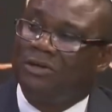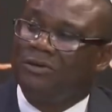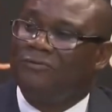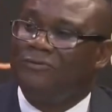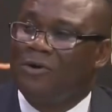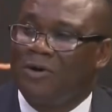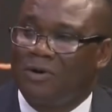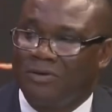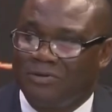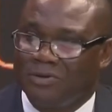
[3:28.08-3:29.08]
of
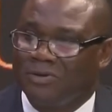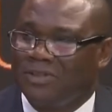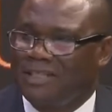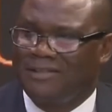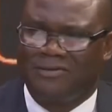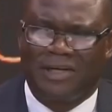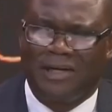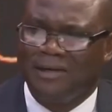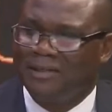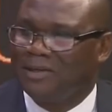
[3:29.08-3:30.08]
$4 to $6
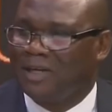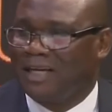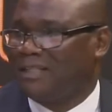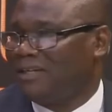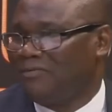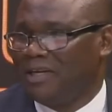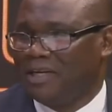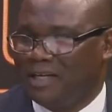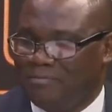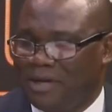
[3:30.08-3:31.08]
trillion every
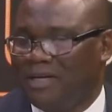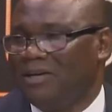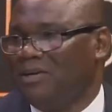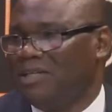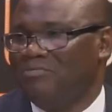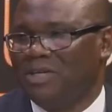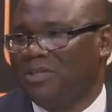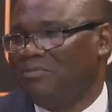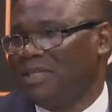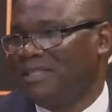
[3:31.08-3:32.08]
year, depending on the
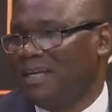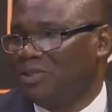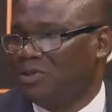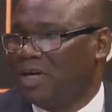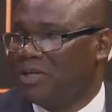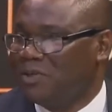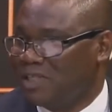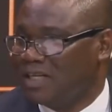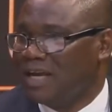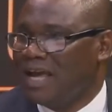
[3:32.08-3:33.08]
measurements that you are
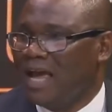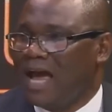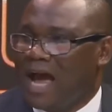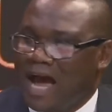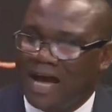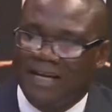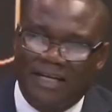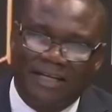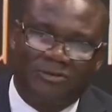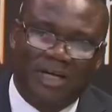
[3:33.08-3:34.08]
using. And
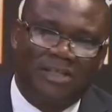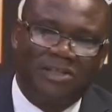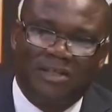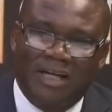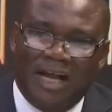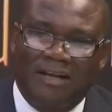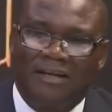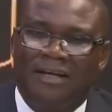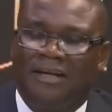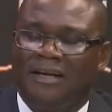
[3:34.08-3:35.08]
the traditional
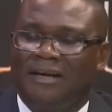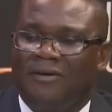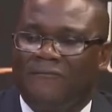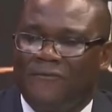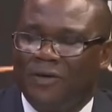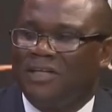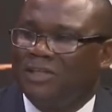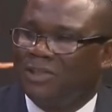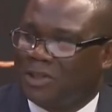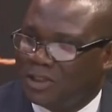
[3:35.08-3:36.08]
funding
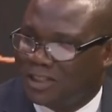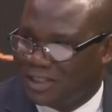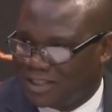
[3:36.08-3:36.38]
sources